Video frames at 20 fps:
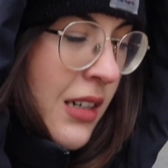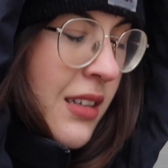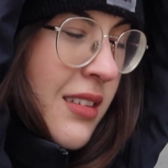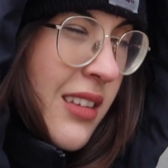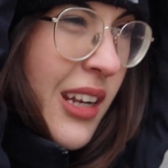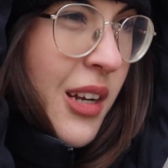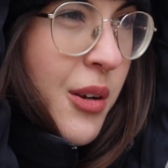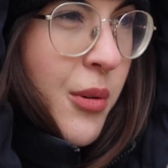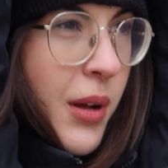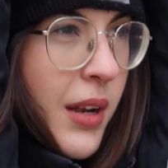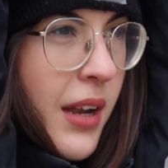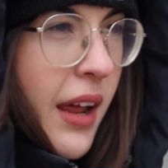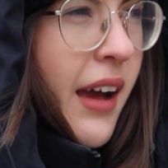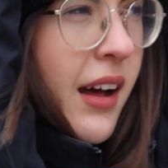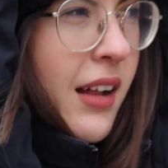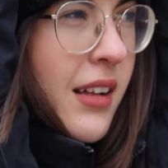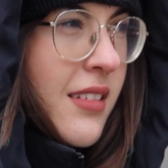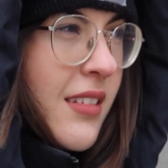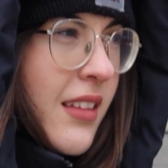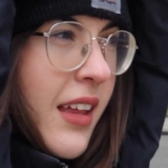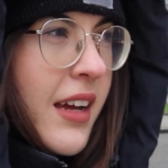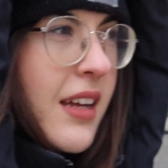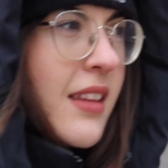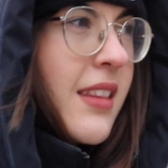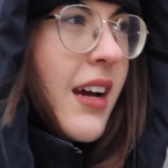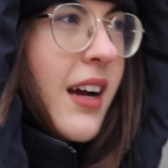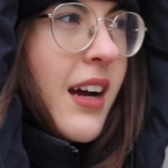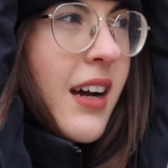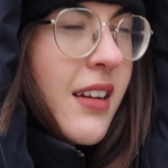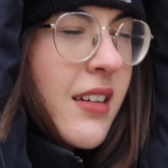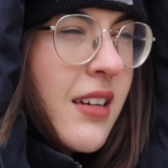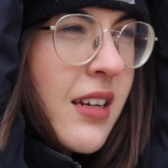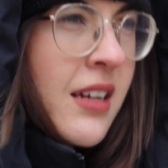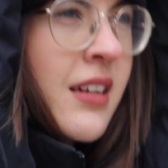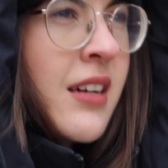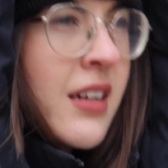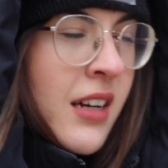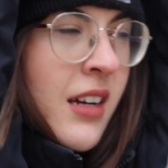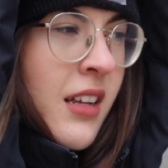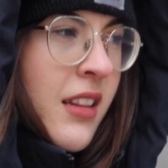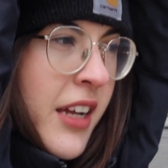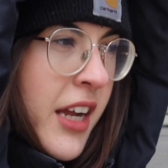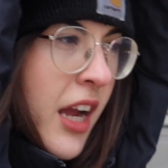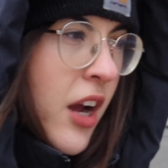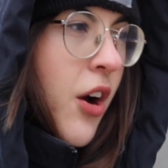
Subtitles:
Is anyone else like that? Like,